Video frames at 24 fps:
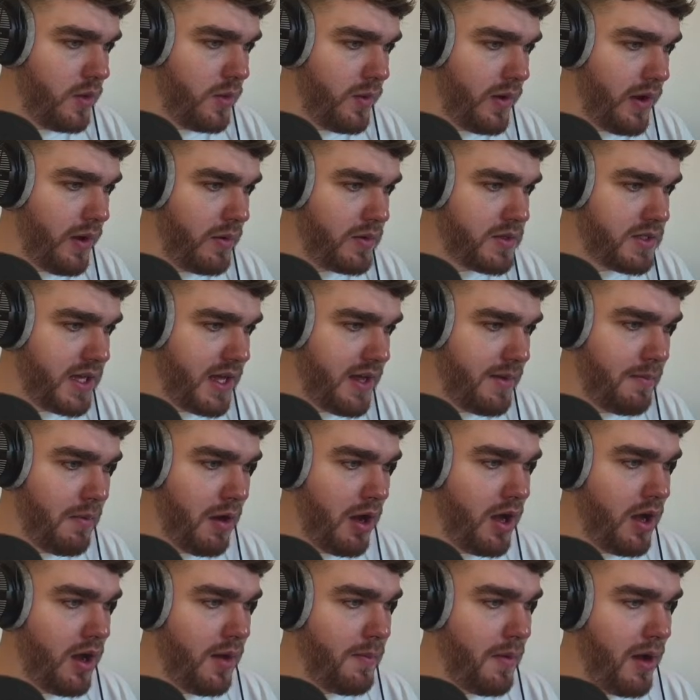was it?
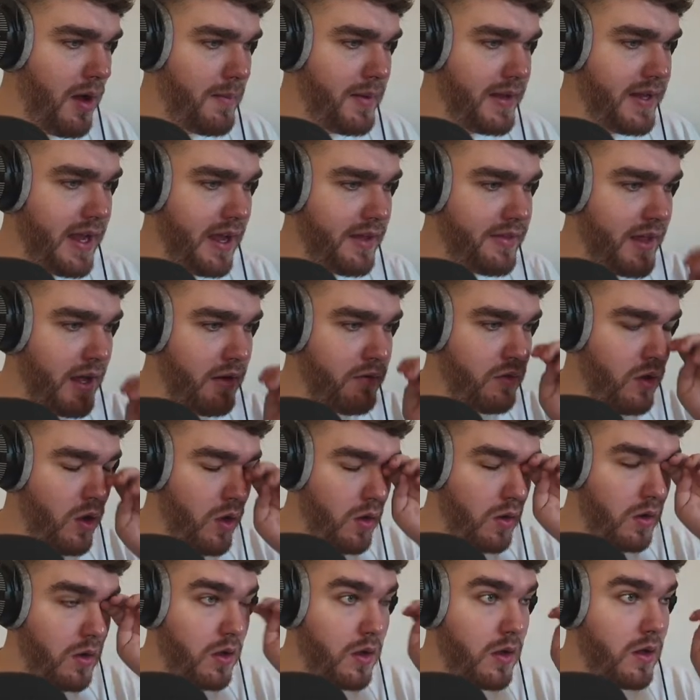I might be getting that
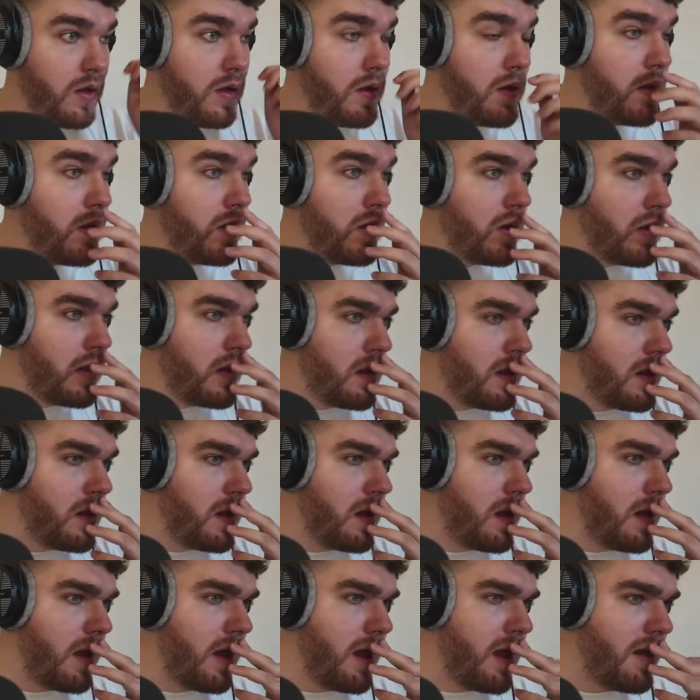wrong.
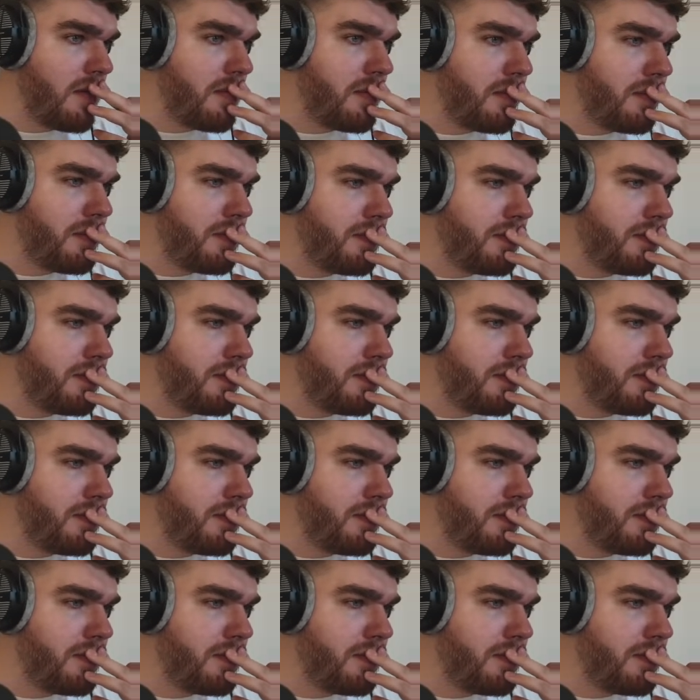I'm